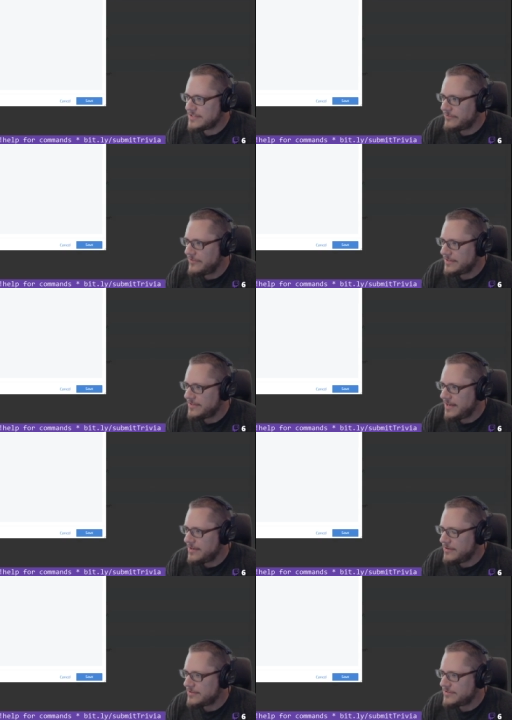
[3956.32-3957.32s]
fake data,
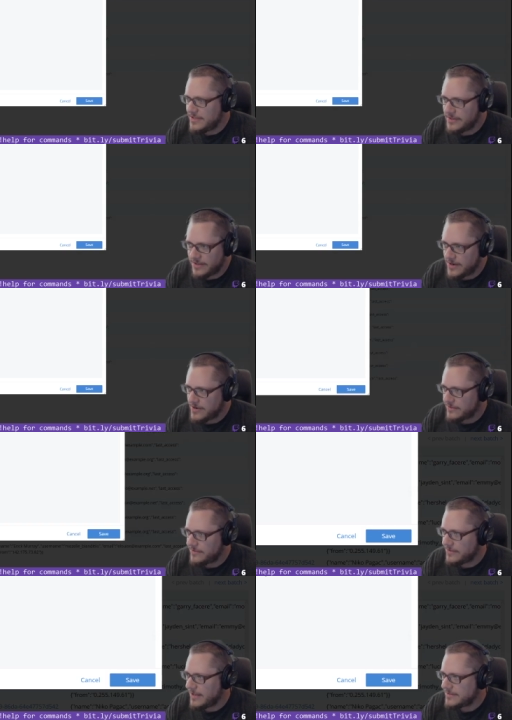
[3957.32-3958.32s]
and you can see there
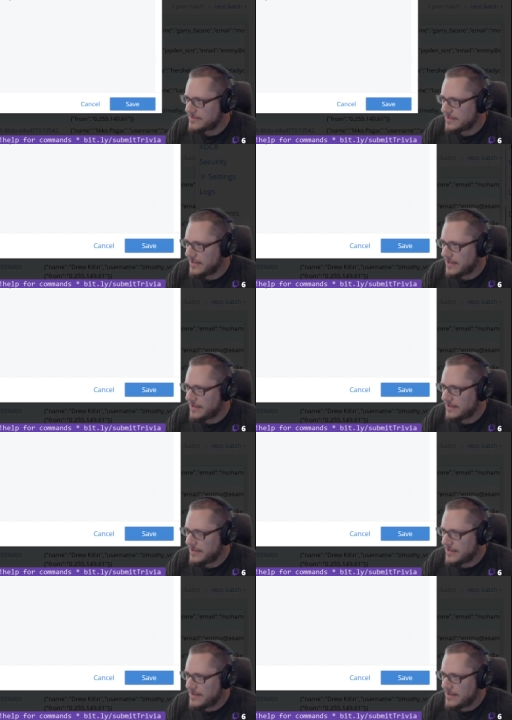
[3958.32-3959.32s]
that
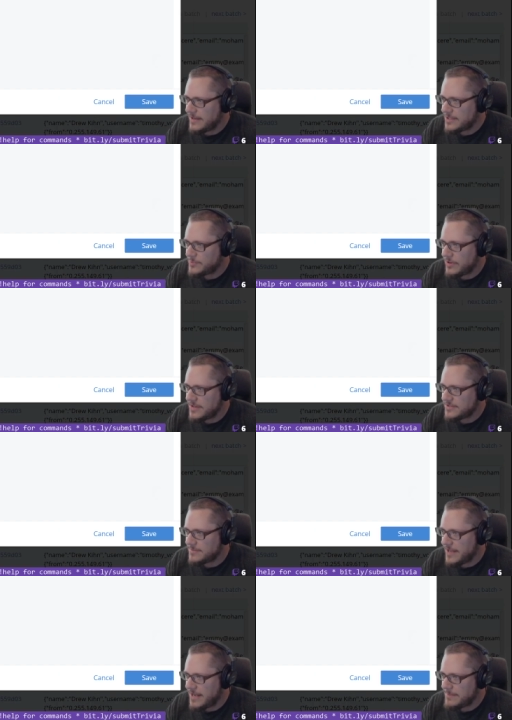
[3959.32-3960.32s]
it's put in
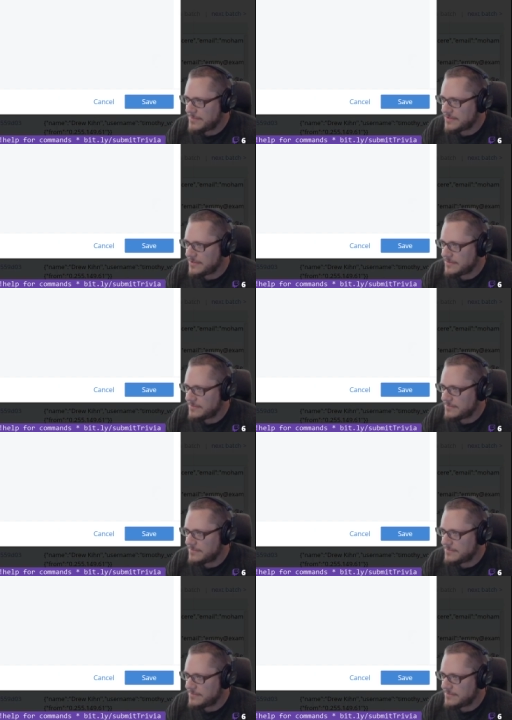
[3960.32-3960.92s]
some names and